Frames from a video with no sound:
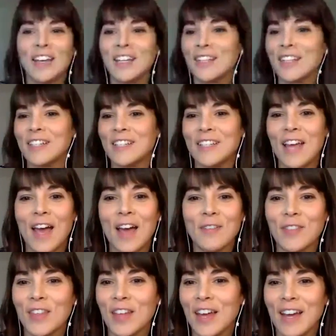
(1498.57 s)
the
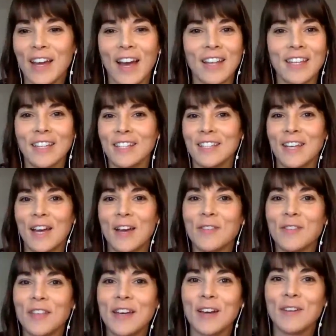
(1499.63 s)
same thing. I think the same
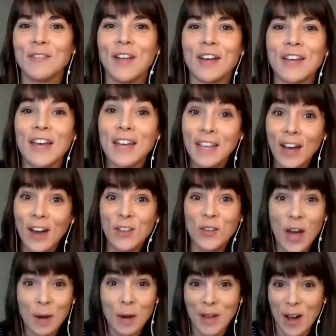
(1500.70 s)
thing. I'm like, you
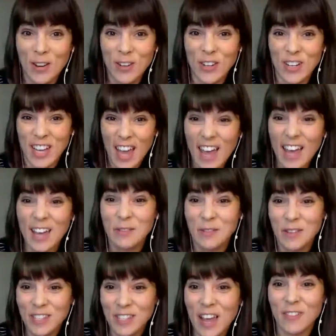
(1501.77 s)
got to be on your game.
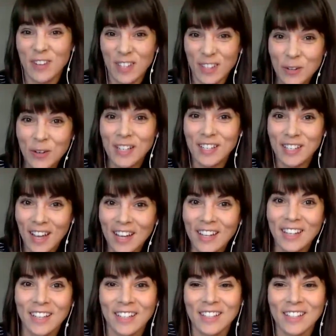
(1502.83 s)
It's every 20 seconds.